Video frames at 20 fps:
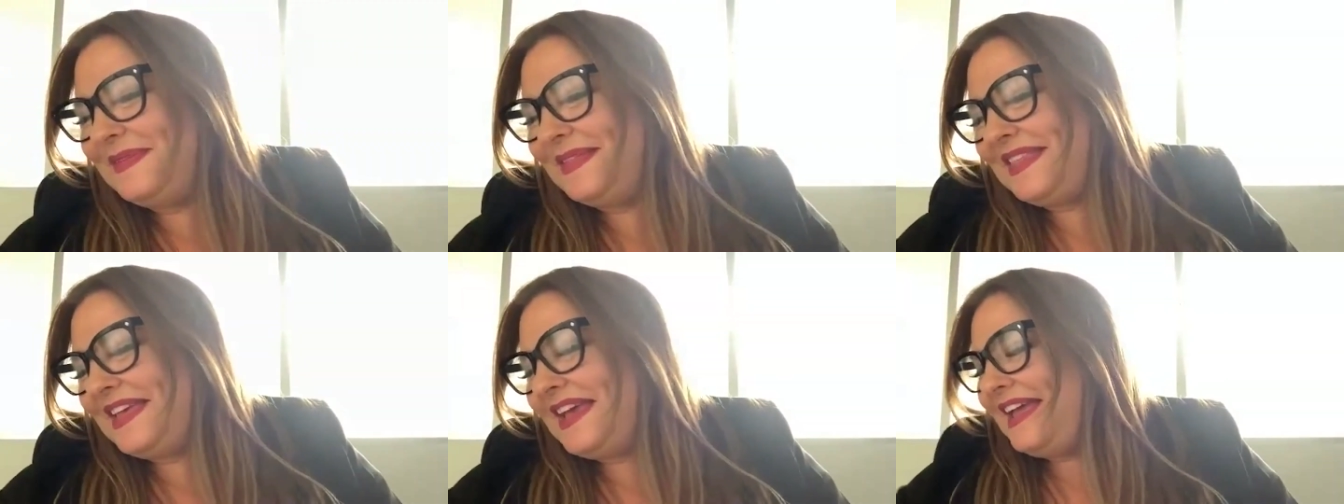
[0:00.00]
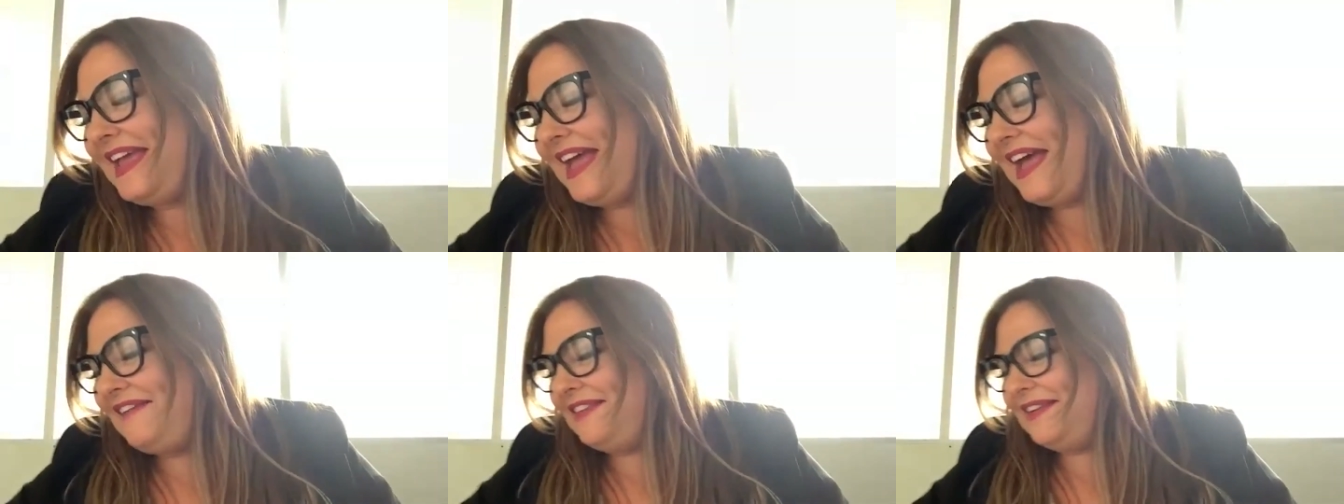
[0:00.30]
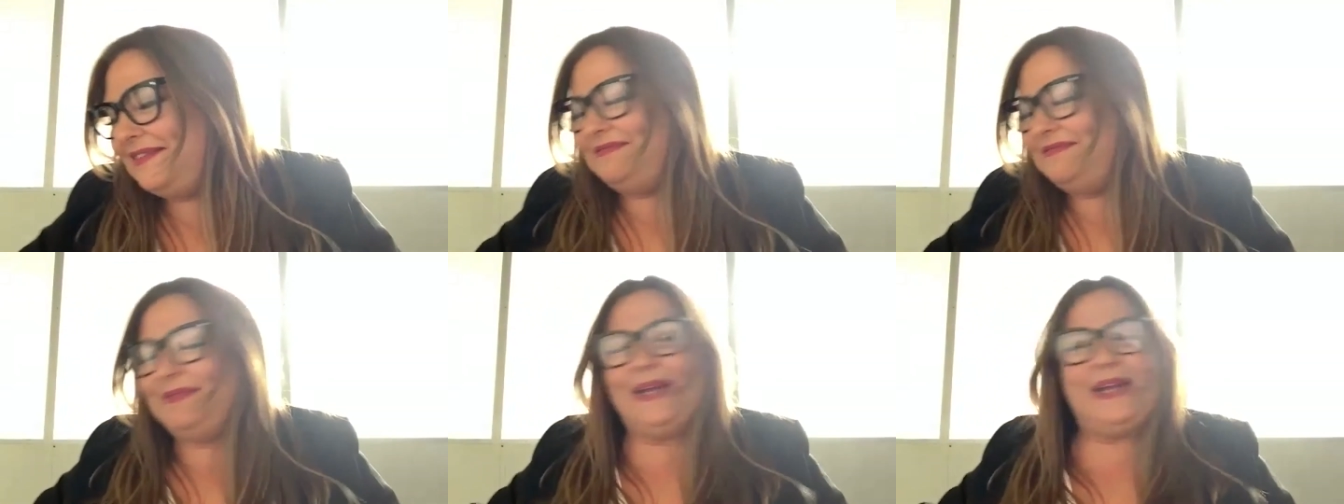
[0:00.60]
But there you have
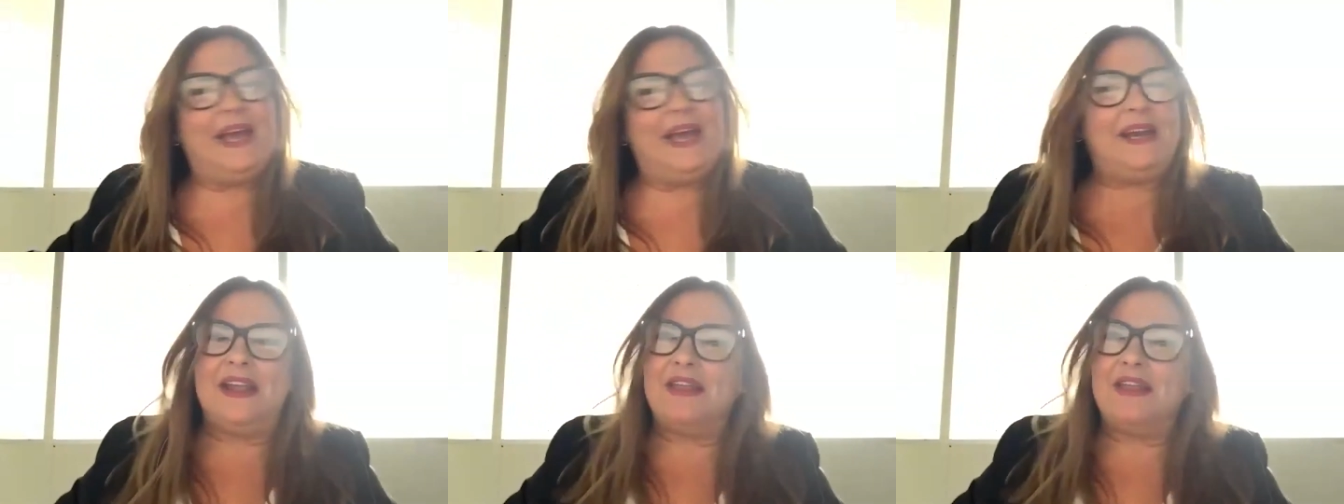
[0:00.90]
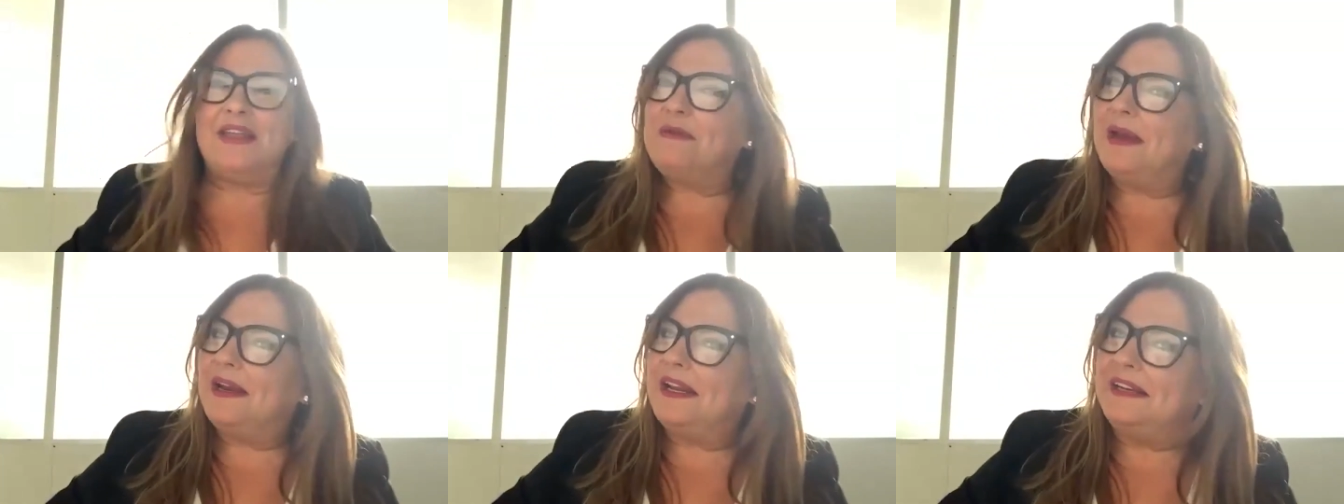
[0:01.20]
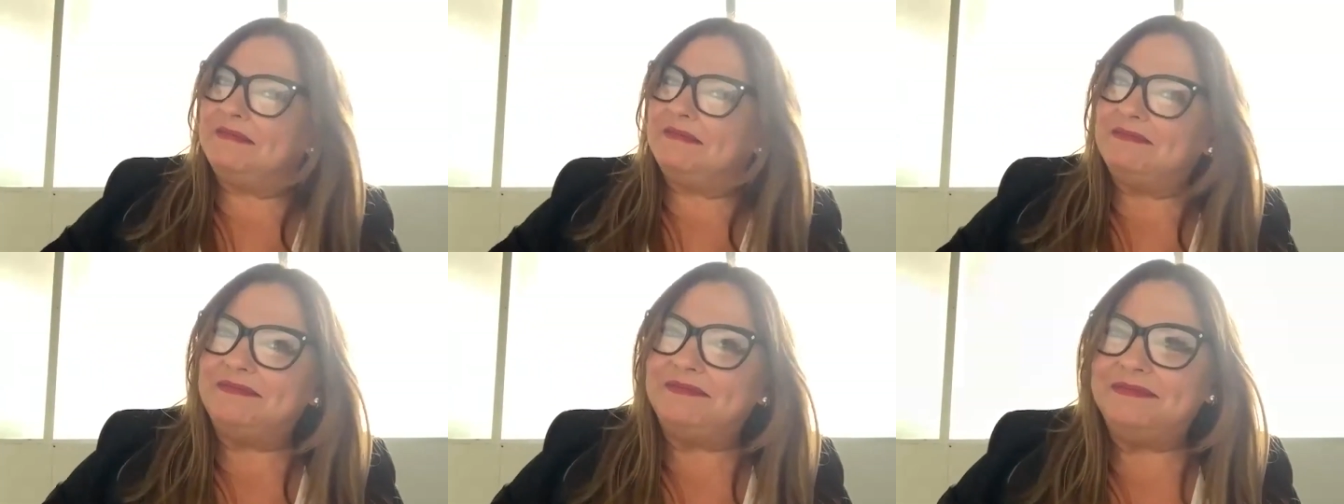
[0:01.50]
it. We had another
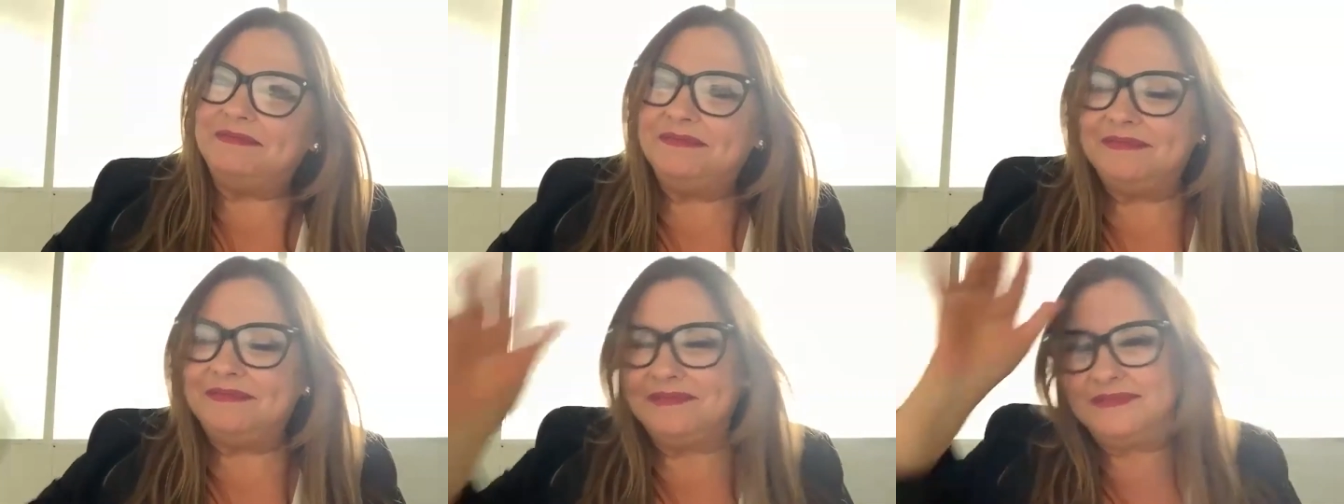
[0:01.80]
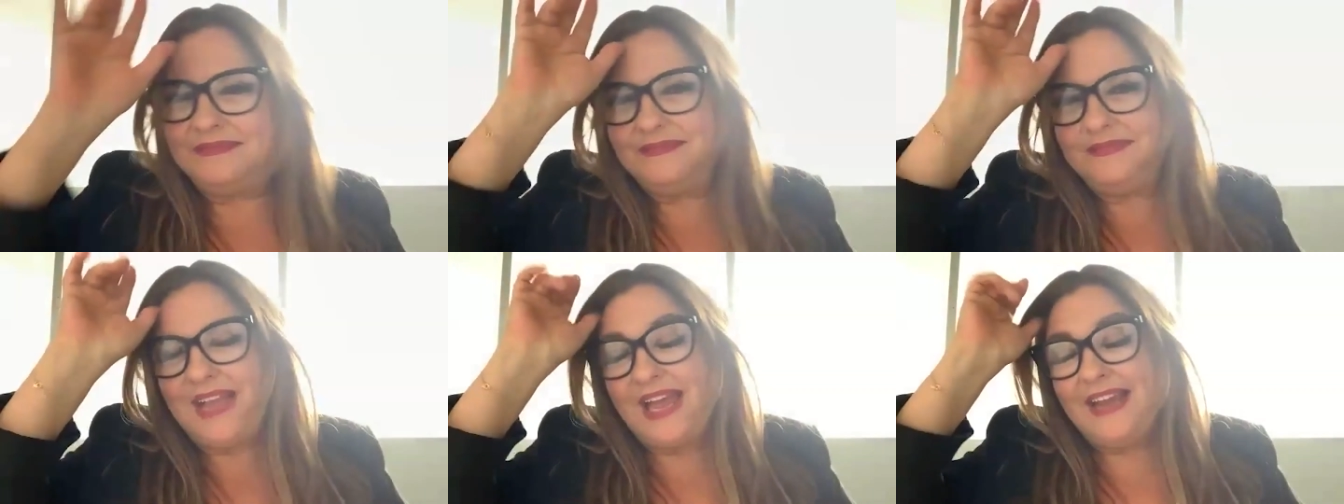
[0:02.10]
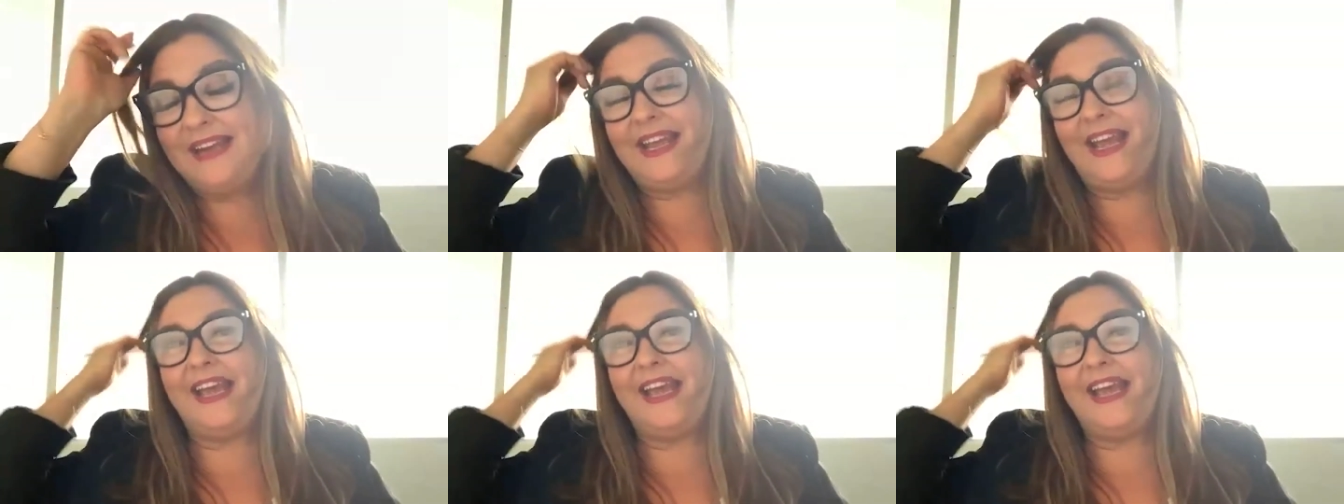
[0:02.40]
wedding. And